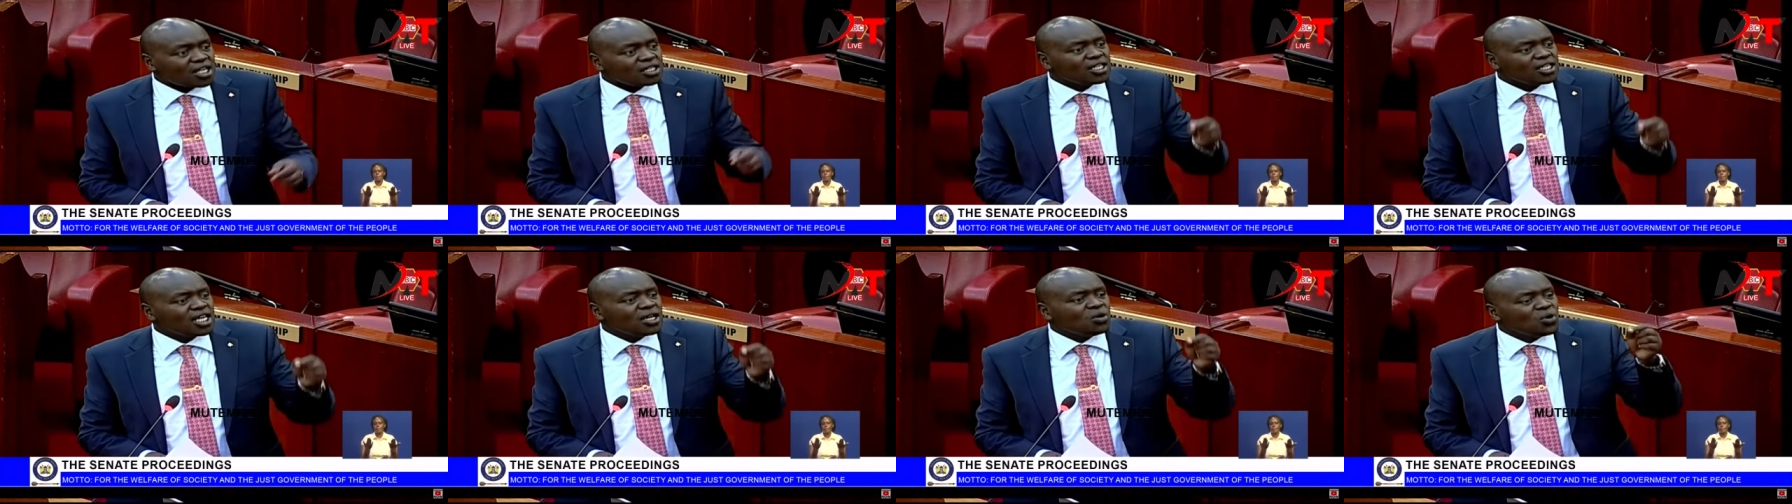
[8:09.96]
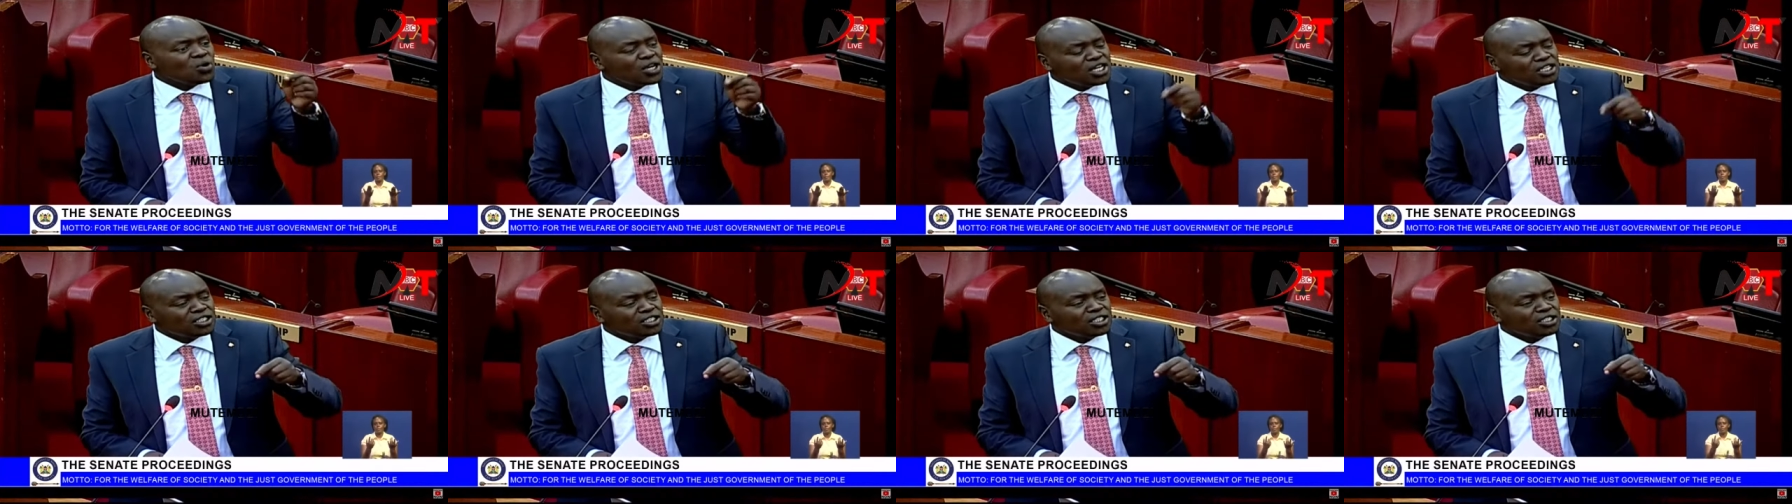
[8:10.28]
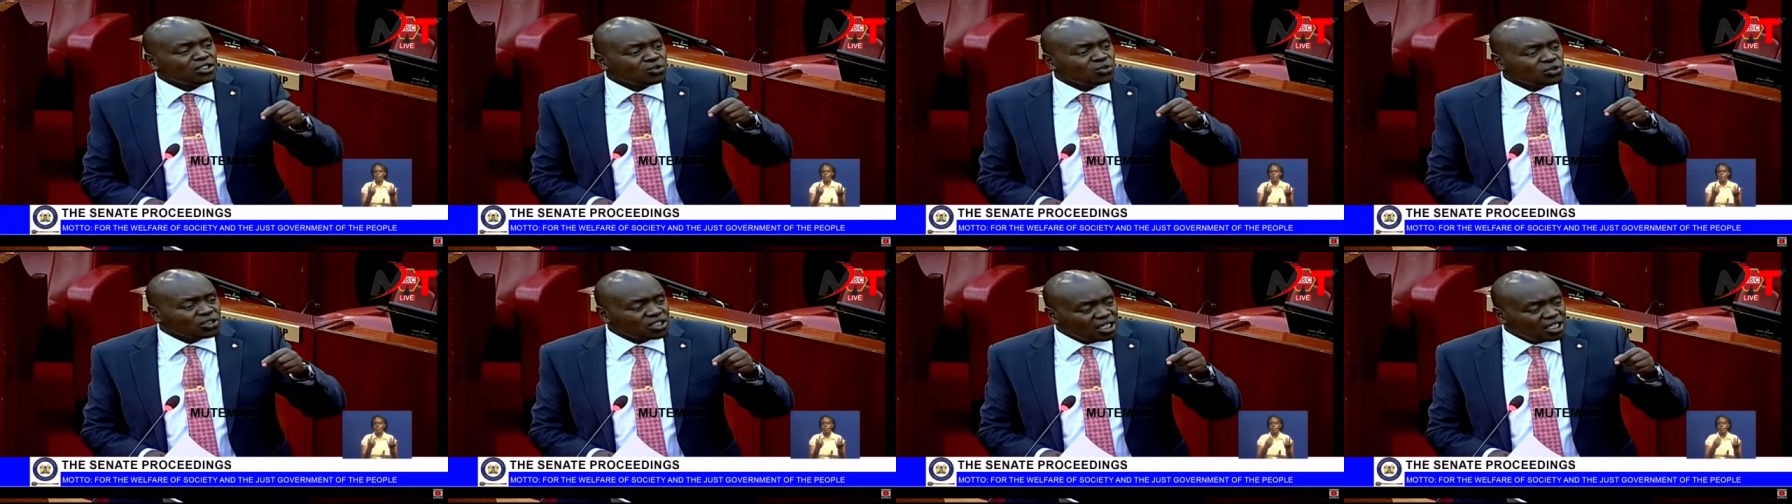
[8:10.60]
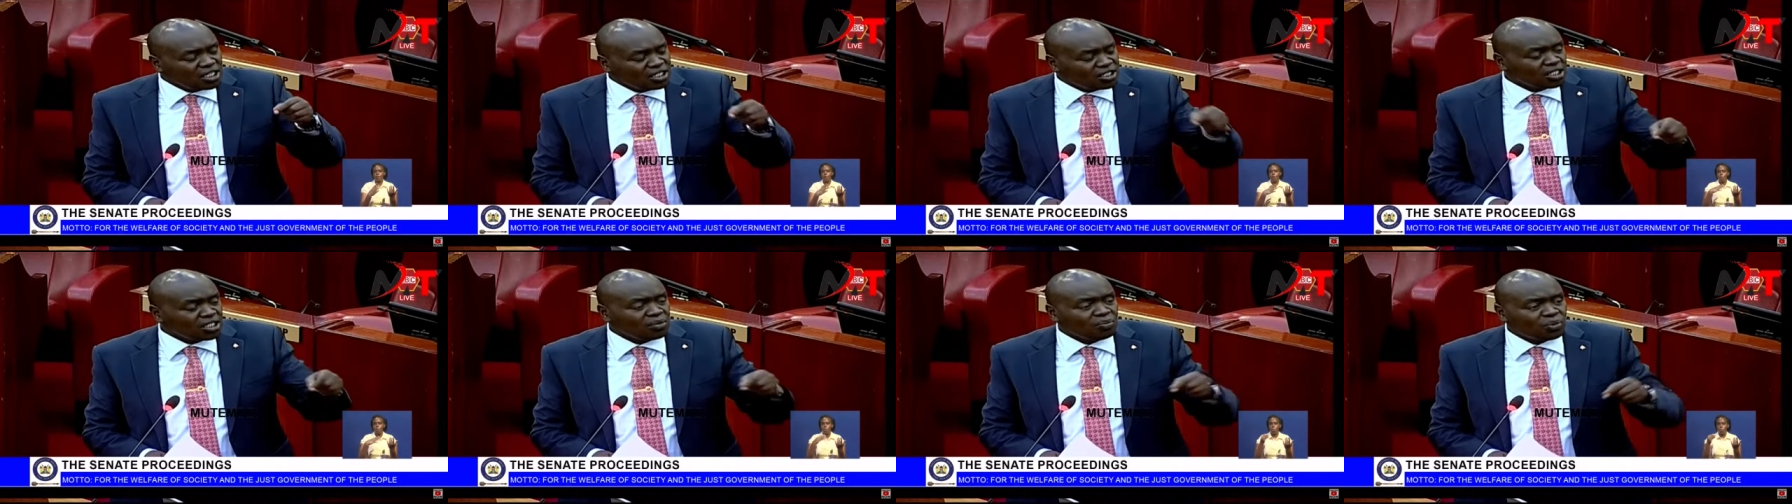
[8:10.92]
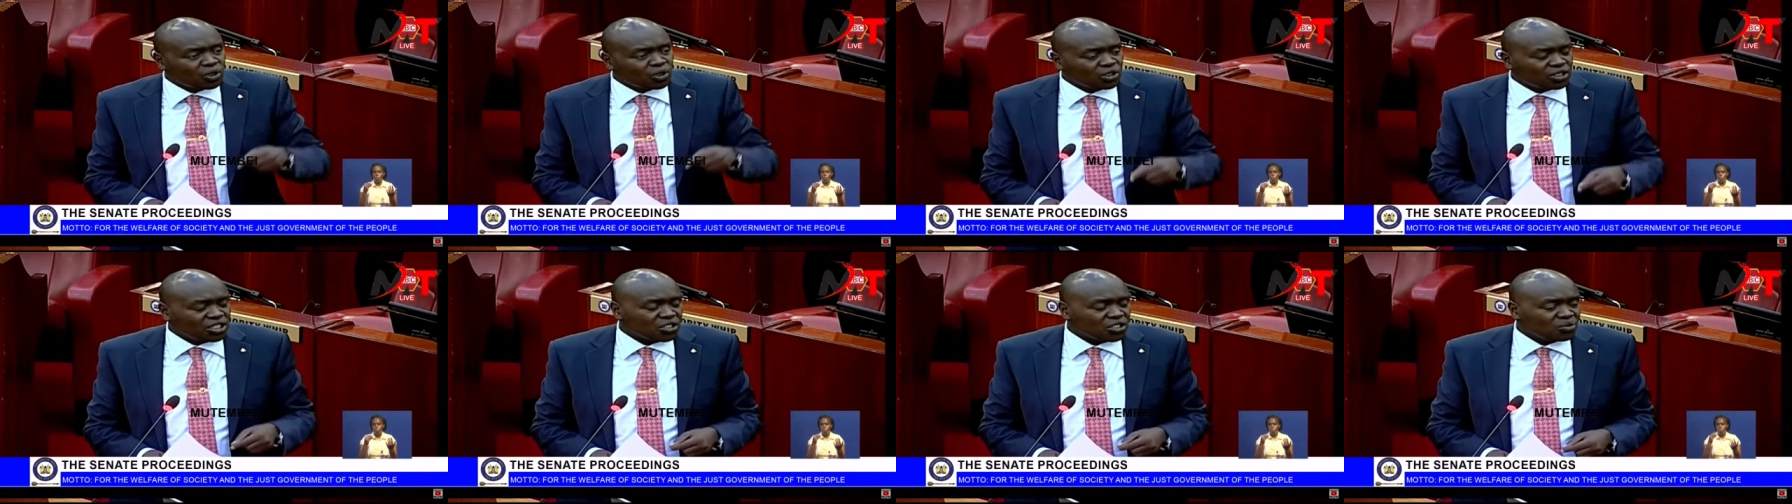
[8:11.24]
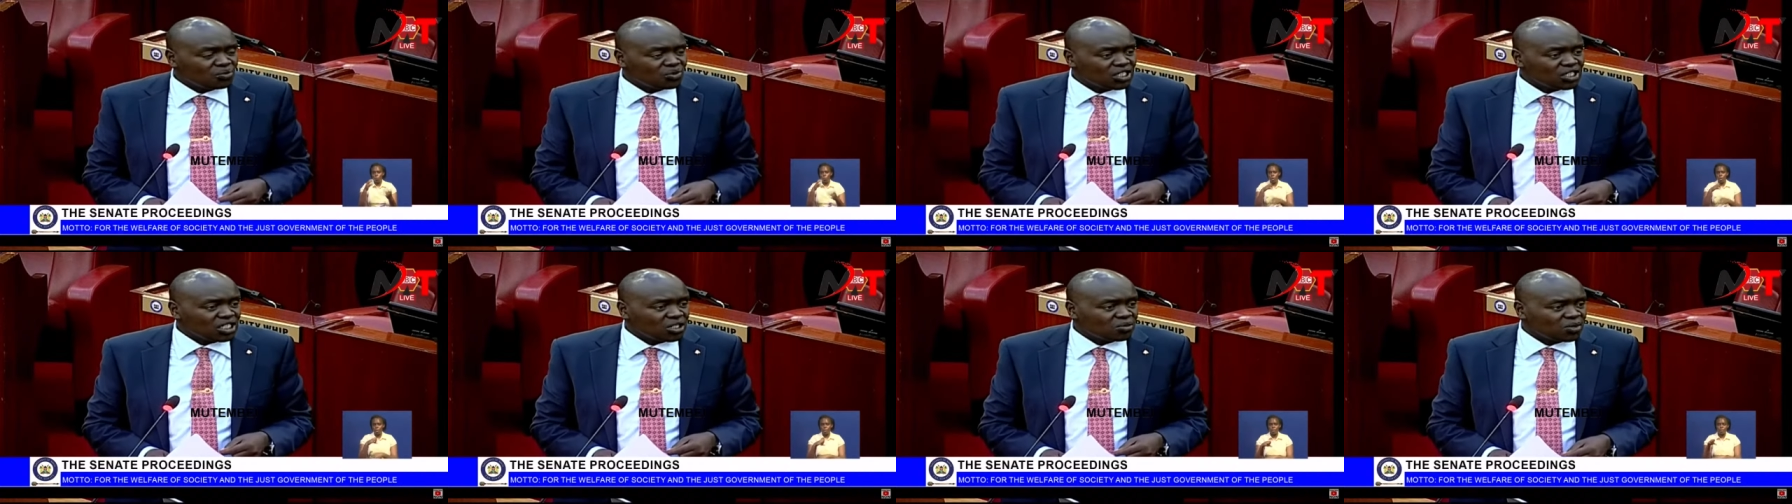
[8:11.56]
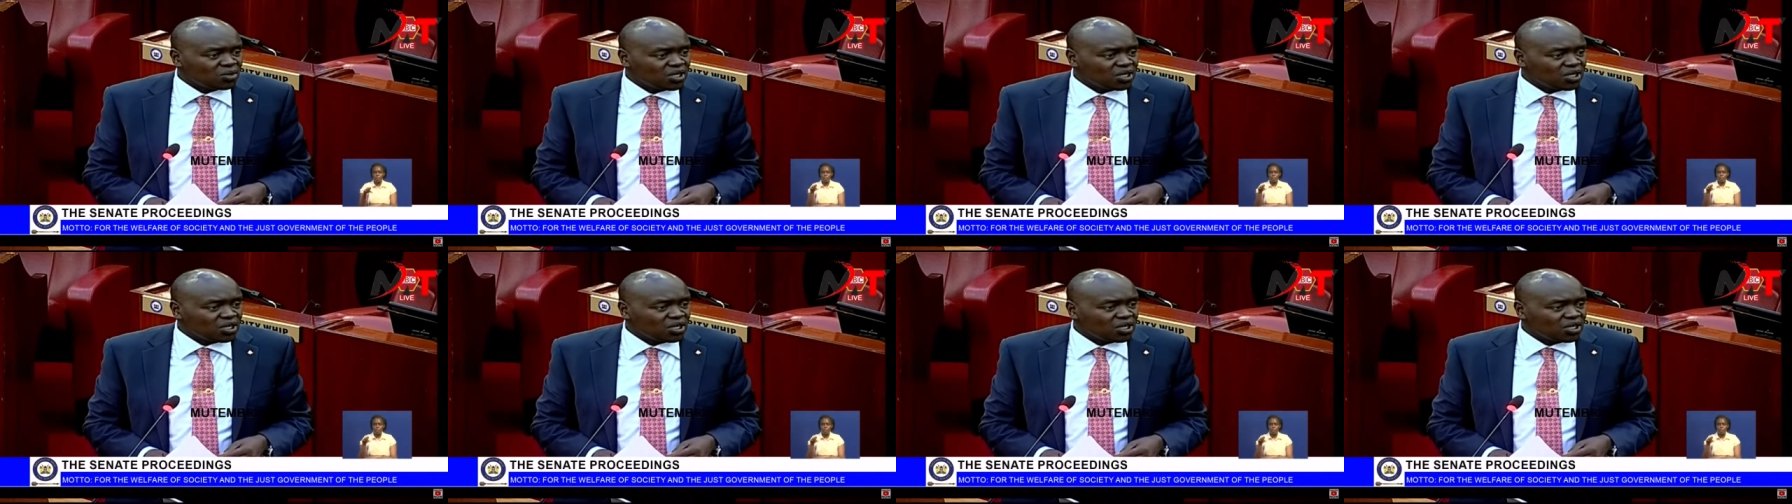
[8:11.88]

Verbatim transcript: they went into Gen Z protest, Mr.